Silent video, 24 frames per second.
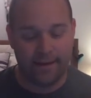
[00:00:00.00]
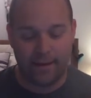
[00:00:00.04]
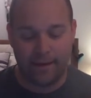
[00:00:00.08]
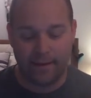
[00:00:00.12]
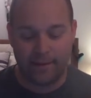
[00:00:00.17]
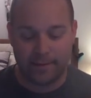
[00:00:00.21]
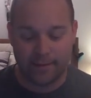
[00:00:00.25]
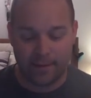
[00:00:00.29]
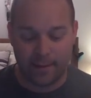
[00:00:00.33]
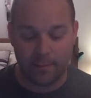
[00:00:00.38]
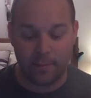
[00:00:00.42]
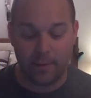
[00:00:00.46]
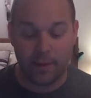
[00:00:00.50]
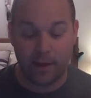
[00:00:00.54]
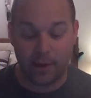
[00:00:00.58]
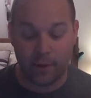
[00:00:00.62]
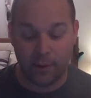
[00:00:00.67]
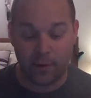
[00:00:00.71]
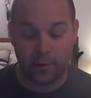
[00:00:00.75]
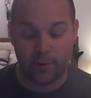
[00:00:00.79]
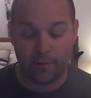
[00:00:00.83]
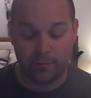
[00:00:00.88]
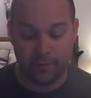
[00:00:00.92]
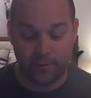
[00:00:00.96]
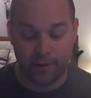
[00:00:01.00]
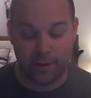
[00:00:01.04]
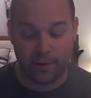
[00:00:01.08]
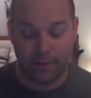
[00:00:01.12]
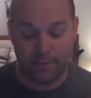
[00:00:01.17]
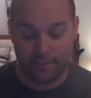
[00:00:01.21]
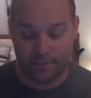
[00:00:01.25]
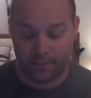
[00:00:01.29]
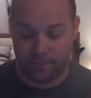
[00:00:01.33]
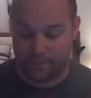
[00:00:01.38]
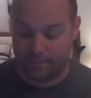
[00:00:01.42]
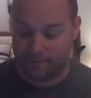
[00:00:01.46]
Somebody could have
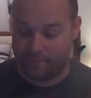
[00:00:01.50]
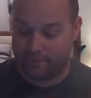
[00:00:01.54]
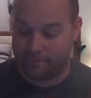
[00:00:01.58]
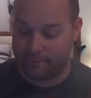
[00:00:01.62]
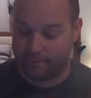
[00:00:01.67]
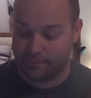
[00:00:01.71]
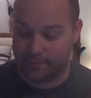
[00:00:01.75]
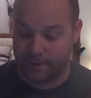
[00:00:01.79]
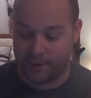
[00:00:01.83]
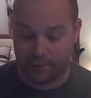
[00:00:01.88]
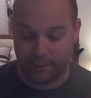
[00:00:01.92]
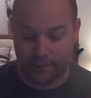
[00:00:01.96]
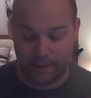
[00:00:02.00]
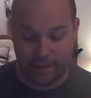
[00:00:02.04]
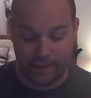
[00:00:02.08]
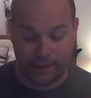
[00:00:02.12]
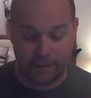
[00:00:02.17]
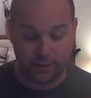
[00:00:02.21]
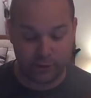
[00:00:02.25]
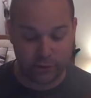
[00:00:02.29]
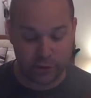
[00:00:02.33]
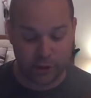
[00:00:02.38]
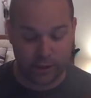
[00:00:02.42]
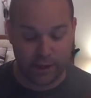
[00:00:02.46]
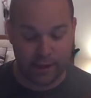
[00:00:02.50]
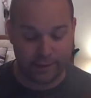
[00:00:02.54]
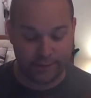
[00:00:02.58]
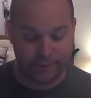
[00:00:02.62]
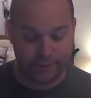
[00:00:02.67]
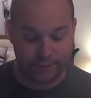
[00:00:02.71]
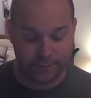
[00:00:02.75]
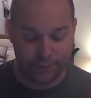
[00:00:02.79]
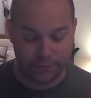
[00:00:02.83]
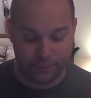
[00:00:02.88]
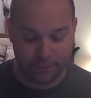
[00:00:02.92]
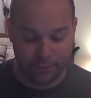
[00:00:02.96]
done from, an English class
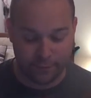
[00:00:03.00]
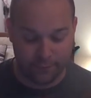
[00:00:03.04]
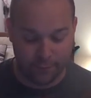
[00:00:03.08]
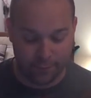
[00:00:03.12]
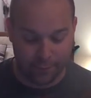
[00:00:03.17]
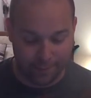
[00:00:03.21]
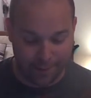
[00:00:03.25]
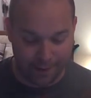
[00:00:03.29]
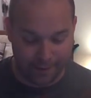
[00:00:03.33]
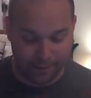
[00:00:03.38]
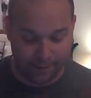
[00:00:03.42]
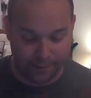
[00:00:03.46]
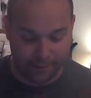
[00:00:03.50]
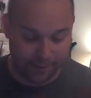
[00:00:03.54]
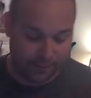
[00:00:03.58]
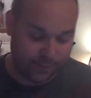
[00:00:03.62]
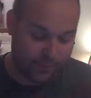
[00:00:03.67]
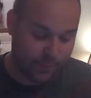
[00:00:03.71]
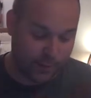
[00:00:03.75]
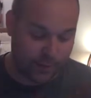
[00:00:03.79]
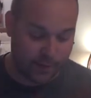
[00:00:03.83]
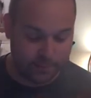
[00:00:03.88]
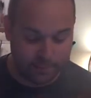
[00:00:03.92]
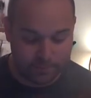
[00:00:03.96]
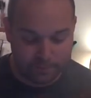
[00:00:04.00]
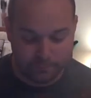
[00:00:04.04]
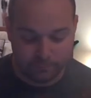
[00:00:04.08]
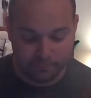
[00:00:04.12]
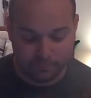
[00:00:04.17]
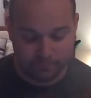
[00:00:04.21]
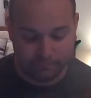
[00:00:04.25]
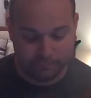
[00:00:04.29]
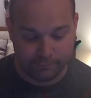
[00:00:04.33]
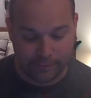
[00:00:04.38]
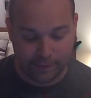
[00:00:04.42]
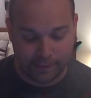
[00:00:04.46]
or two before writing this, but
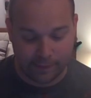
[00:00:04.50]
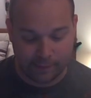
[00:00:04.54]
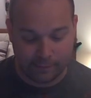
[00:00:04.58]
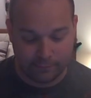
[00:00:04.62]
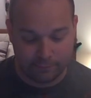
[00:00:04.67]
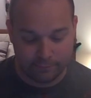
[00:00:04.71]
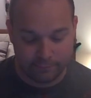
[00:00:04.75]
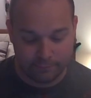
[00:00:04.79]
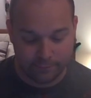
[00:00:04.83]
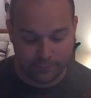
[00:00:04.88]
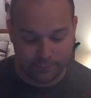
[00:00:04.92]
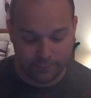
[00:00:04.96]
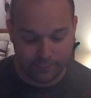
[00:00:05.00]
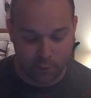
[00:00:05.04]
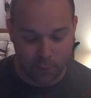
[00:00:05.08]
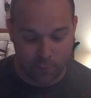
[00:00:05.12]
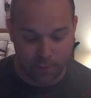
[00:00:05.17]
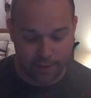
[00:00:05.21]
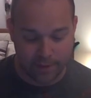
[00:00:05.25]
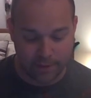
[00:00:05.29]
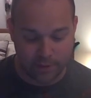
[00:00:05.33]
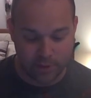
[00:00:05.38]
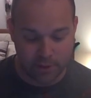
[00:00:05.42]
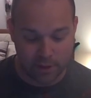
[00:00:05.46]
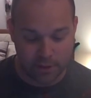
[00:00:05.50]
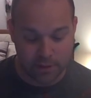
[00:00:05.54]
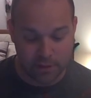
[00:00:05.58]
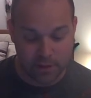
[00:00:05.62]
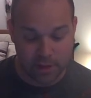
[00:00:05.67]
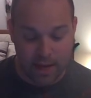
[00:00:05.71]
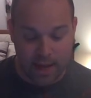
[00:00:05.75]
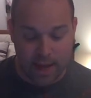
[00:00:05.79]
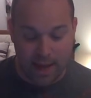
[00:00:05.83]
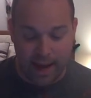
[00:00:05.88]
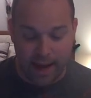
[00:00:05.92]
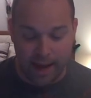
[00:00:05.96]
who am I to judge?
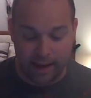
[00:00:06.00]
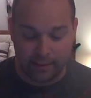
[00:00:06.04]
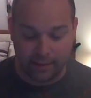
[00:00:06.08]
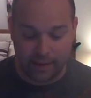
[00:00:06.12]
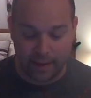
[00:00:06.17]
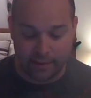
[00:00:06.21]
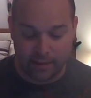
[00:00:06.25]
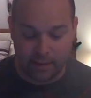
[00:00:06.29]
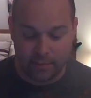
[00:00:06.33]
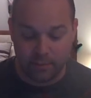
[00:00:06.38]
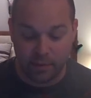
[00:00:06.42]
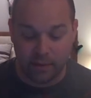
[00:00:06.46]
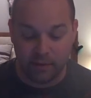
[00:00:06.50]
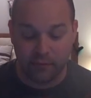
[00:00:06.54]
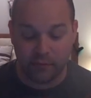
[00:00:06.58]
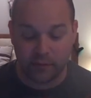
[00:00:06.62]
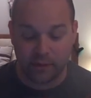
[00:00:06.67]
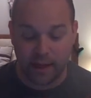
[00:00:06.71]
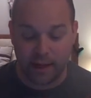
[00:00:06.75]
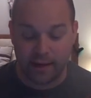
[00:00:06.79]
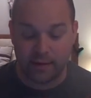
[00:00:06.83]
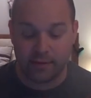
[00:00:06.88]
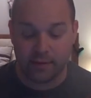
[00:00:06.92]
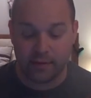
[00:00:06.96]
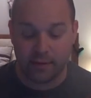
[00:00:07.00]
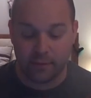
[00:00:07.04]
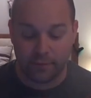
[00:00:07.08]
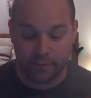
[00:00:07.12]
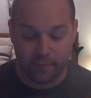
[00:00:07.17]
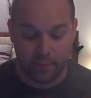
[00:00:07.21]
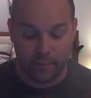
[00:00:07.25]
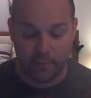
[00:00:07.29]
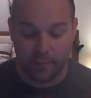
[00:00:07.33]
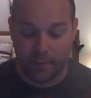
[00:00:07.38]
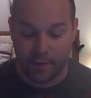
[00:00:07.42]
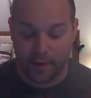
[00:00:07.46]
And let them be for lights in the
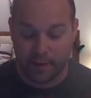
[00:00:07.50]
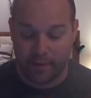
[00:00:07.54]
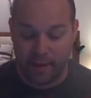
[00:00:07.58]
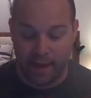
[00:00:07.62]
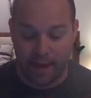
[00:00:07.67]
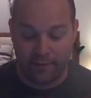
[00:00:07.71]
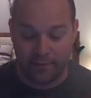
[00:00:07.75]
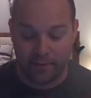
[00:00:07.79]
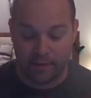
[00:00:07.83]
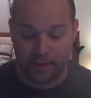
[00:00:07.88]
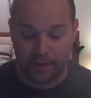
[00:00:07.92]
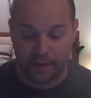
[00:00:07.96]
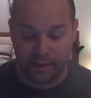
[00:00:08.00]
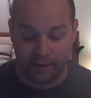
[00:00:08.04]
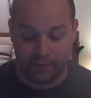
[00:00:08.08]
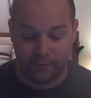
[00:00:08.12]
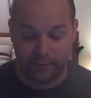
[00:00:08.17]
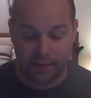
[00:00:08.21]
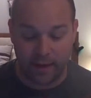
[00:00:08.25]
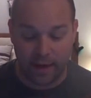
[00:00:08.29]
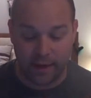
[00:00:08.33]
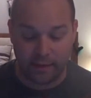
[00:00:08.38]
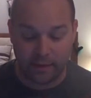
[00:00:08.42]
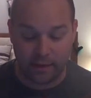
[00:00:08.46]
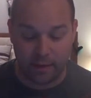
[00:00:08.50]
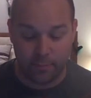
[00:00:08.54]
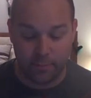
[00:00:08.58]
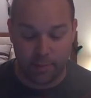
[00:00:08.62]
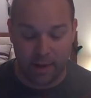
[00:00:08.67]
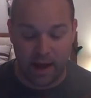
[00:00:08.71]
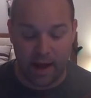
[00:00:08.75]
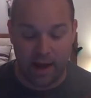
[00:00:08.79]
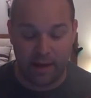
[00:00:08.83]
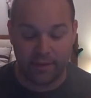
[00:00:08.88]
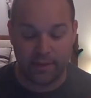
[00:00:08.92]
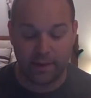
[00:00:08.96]
firmament of the heaven to give light
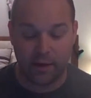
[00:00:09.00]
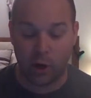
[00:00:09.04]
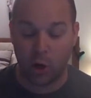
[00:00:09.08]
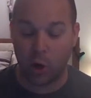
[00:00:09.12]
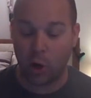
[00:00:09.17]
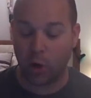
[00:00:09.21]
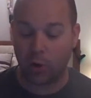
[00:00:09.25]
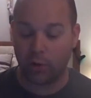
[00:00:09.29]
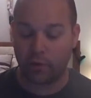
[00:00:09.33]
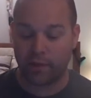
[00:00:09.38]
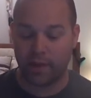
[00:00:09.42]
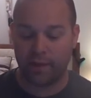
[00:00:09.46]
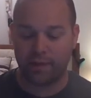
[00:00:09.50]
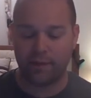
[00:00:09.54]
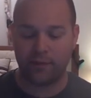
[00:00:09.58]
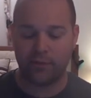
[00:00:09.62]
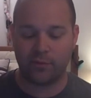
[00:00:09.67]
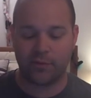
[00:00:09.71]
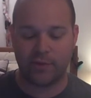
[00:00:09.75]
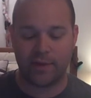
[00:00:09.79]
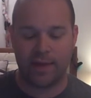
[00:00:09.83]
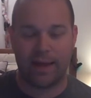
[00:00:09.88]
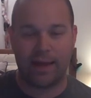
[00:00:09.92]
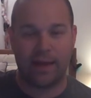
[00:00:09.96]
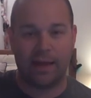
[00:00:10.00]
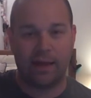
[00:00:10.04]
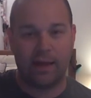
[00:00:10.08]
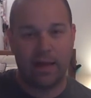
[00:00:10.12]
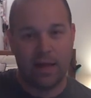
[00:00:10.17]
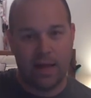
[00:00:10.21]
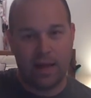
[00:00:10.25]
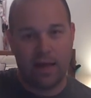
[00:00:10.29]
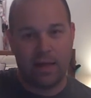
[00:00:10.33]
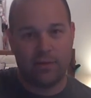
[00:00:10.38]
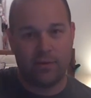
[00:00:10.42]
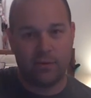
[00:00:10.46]
upon the earth. I think they're saying
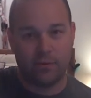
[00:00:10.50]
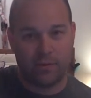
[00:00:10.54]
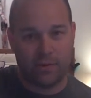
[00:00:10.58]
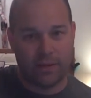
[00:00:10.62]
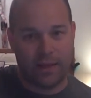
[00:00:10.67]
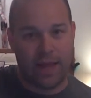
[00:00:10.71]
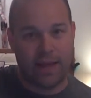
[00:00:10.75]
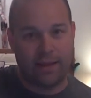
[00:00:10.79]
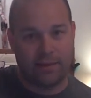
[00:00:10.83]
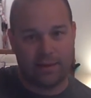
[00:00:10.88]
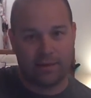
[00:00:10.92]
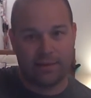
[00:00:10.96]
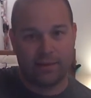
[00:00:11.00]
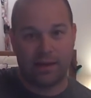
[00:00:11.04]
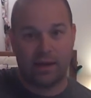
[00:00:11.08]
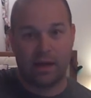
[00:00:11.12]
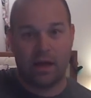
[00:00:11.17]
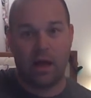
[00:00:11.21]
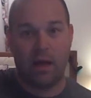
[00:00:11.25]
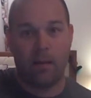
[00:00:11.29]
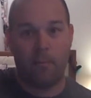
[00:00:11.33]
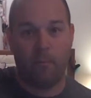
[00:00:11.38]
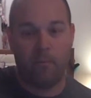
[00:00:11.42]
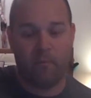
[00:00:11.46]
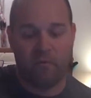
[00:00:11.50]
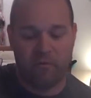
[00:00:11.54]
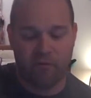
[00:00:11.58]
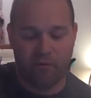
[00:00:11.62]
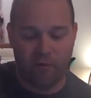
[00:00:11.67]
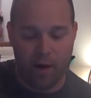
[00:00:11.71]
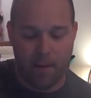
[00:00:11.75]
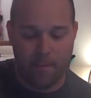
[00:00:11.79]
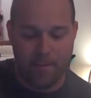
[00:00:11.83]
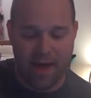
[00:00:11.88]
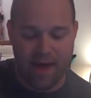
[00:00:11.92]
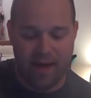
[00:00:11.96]
there's light that's going to come
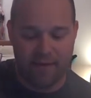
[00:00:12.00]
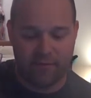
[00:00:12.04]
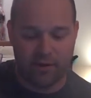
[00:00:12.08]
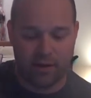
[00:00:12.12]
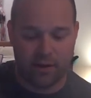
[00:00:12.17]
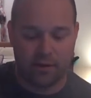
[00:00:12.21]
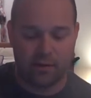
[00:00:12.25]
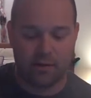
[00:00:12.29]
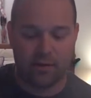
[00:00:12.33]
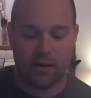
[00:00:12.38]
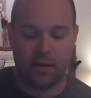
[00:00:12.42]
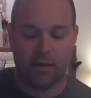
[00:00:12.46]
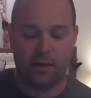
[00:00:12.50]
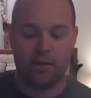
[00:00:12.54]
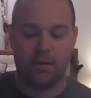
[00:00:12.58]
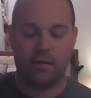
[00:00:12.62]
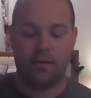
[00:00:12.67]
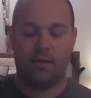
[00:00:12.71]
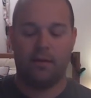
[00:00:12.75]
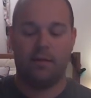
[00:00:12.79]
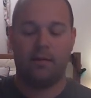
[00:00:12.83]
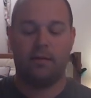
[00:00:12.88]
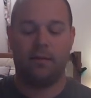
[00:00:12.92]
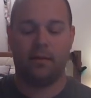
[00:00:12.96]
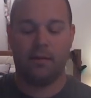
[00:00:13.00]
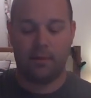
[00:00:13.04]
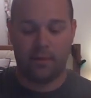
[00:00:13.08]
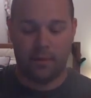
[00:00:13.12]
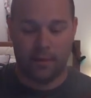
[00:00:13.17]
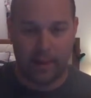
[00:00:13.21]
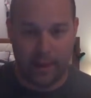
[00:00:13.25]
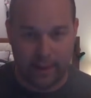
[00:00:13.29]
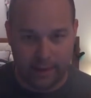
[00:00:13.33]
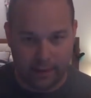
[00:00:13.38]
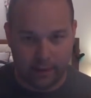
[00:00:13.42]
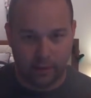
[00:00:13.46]
from heaven,
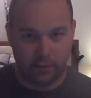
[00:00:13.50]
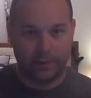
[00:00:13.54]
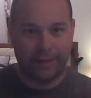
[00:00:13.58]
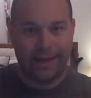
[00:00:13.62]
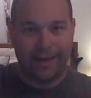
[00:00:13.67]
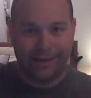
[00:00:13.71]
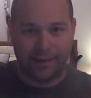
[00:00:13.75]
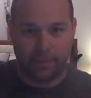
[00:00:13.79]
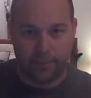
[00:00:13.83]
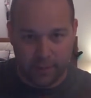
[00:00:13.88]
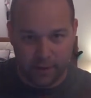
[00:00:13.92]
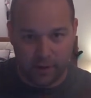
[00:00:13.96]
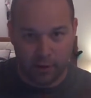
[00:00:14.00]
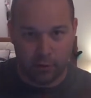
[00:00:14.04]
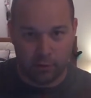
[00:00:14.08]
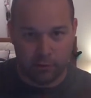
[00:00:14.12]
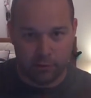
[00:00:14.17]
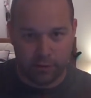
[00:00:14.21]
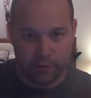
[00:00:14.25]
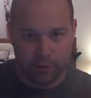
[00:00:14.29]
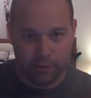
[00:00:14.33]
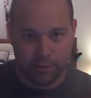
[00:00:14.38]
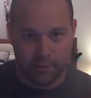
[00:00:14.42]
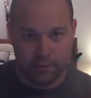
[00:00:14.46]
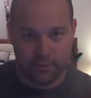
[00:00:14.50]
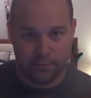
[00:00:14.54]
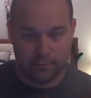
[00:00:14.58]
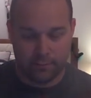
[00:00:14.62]
and it'll light up the earth.